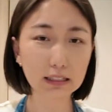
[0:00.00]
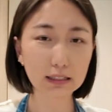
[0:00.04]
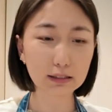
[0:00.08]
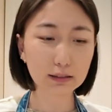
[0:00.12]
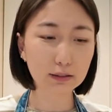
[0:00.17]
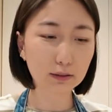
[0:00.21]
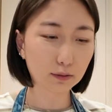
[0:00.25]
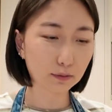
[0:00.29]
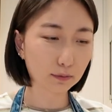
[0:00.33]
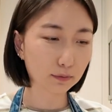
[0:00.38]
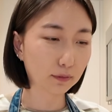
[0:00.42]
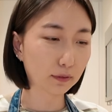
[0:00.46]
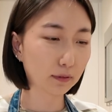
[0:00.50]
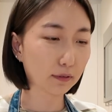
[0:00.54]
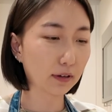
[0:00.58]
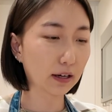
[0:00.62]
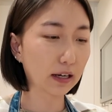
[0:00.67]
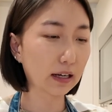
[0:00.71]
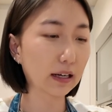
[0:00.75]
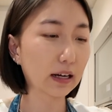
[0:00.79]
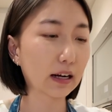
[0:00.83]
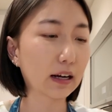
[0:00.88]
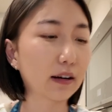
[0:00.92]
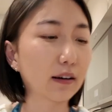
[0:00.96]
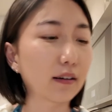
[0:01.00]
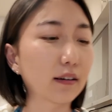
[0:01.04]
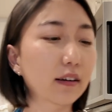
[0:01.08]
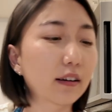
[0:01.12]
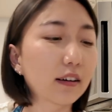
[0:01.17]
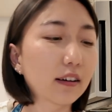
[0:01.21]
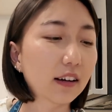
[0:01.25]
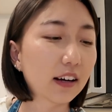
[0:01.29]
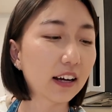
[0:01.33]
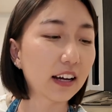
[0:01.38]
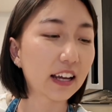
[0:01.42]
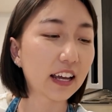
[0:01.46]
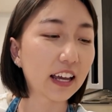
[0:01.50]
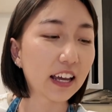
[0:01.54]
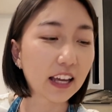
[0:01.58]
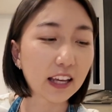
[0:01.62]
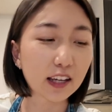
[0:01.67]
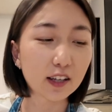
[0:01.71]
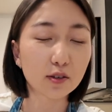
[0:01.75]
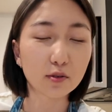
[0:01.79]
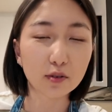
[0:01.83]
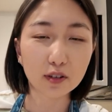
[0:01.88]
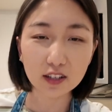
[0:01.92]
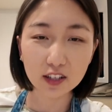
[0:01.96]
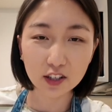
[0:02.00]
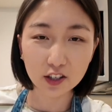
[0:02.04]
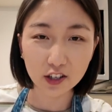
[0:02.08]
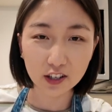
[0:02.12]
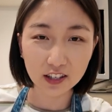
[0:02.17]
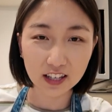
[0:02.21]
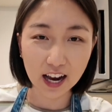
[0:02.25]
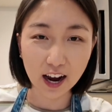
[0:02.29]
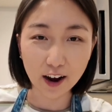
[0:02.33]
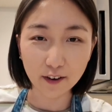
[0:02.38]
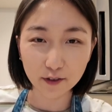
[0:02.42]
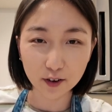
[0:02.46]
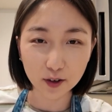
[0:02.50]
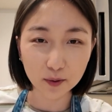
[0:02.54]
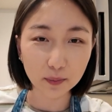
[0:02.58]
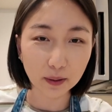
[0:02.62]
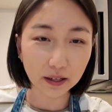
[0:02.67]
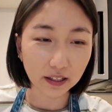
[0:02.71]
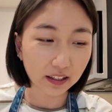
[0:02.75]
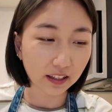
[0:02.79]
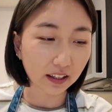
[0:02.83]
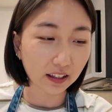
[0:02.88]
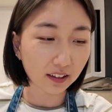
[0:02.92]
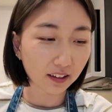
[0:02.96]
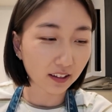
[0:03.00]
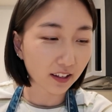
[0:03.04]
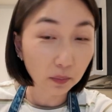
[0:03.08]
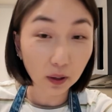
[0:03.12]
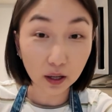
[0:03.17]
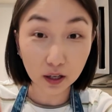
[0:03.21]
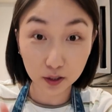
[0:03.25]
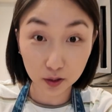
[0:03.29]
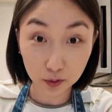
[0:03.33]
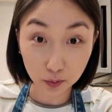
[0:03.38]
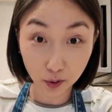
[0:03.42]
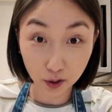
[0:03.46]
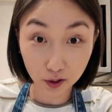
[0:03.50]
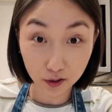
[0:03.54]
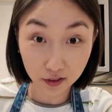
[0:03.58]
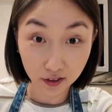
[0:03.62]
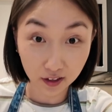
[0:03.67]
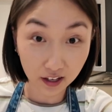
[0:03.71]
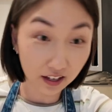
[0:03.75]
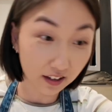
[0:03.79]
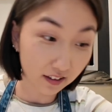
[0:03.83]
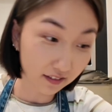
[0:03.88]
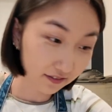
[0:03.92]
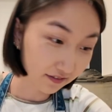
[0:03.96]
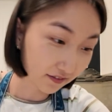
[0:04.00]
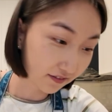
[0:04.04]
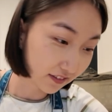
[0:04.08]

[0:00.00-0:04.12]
is so full right now. I hate doing dishes after baking, but it's worth it.